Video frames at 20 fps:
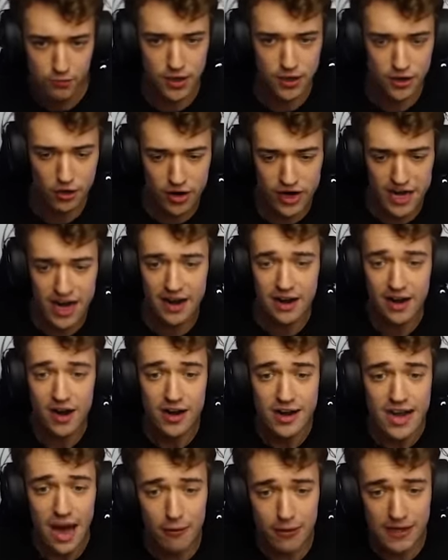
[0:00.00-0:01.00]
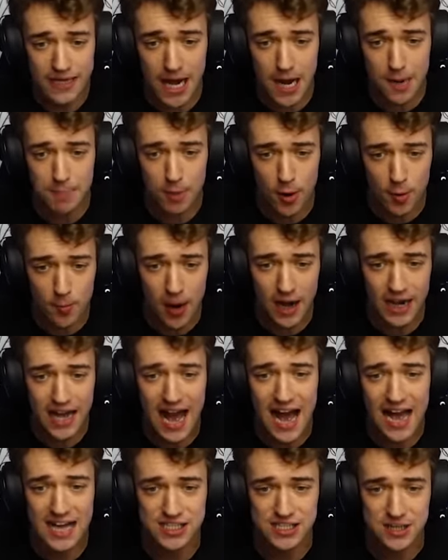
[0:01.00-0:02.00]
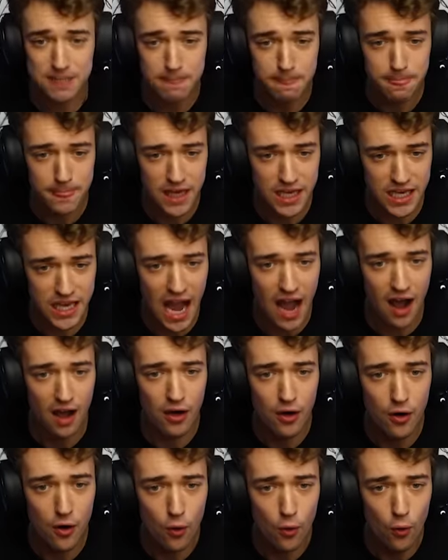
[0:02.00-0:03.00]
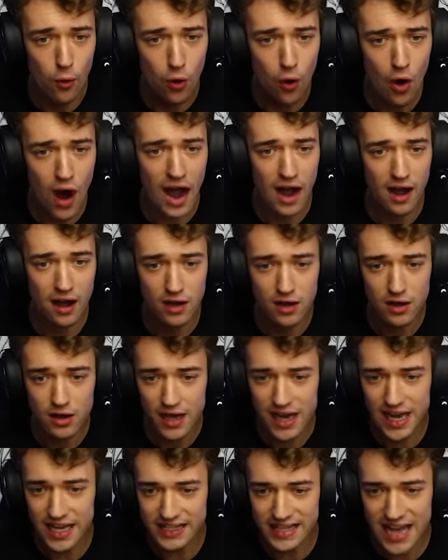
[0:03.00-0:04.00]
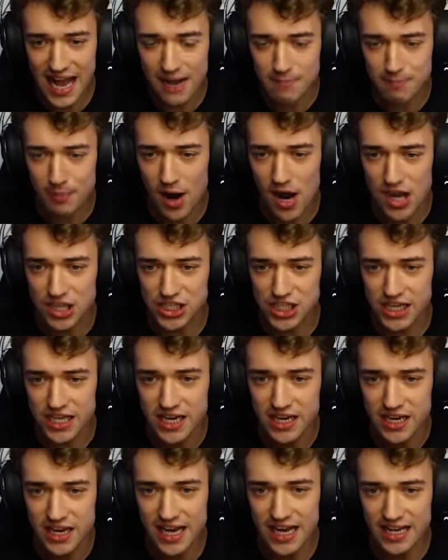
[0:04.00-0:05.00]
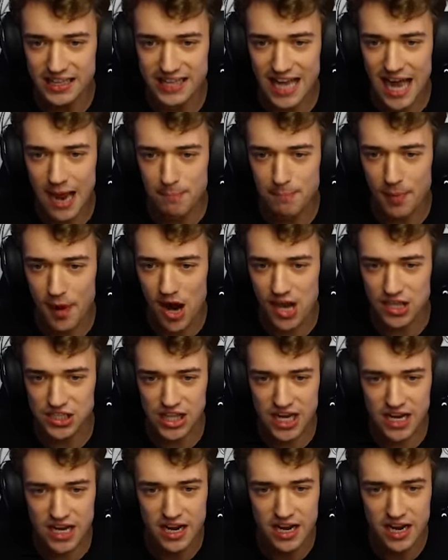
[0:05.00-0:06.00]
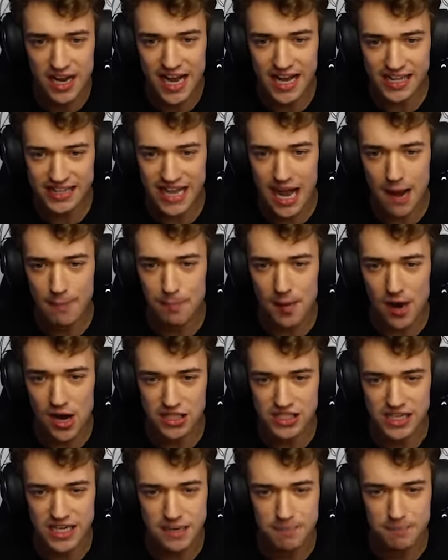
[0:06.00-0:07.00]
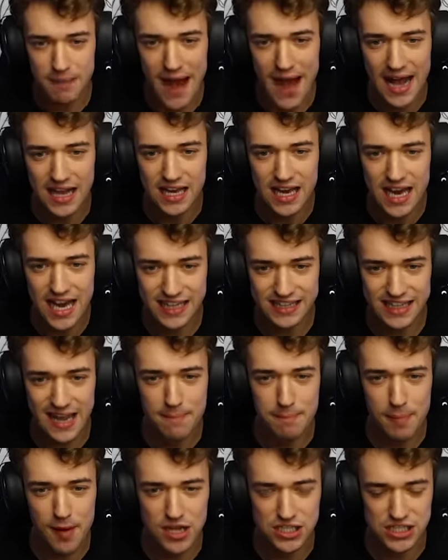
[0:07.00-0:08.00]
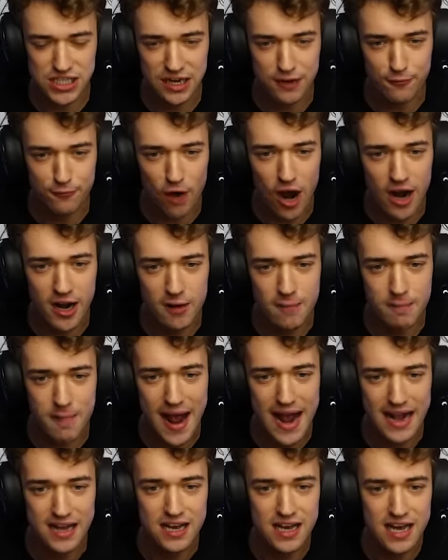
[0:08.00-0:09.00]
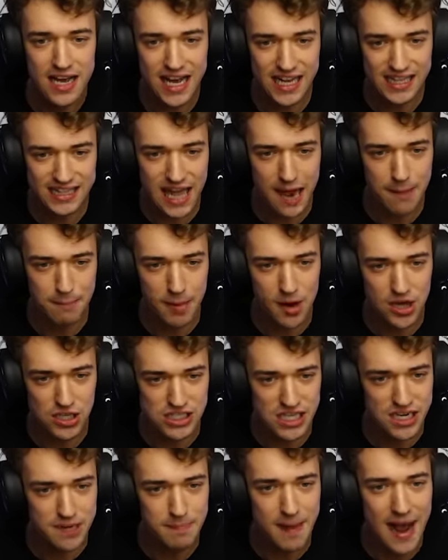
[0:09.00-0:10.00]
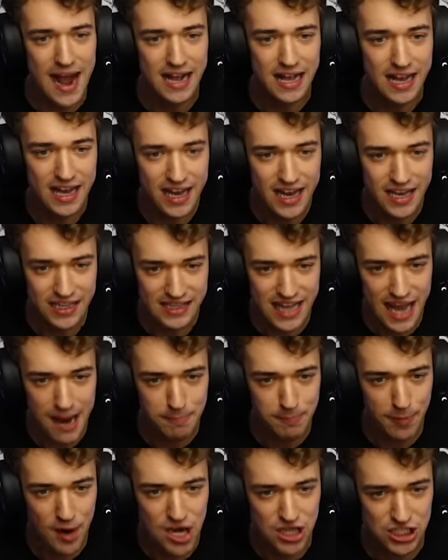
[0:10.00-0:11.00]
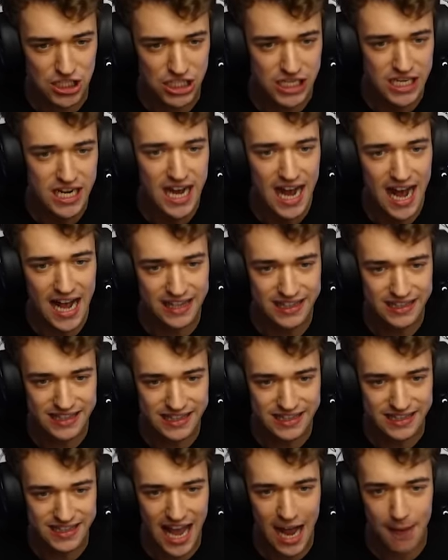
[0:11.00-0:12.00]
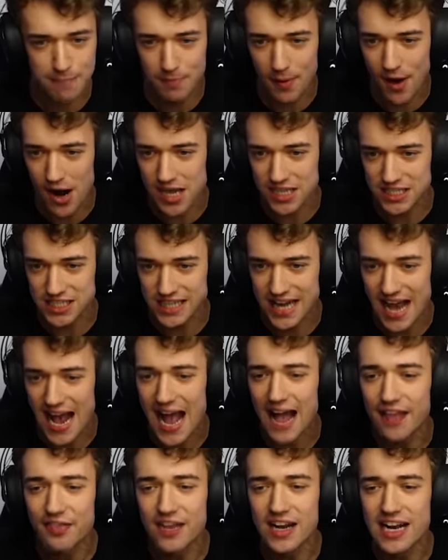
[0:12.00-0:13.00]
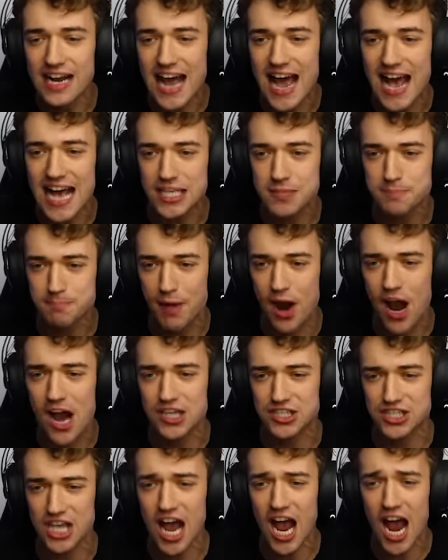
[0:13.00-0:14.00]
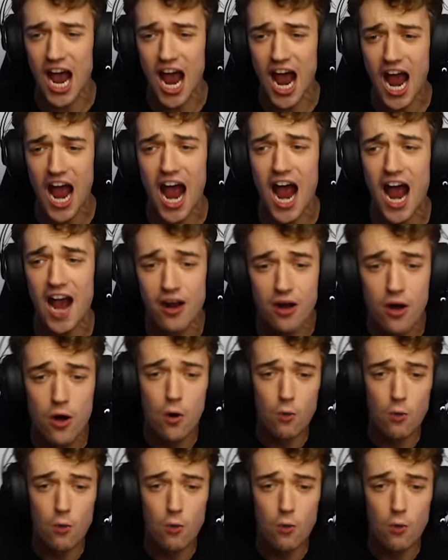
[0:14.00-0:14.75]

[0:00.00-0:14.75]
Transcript: We're doing it. Now we got a football, guys. Yeah. Hit that person. Hit that person. Hit that person in the back. Hit that person in the front and back. Hit that person in the back. Hit that person and that person and the last person.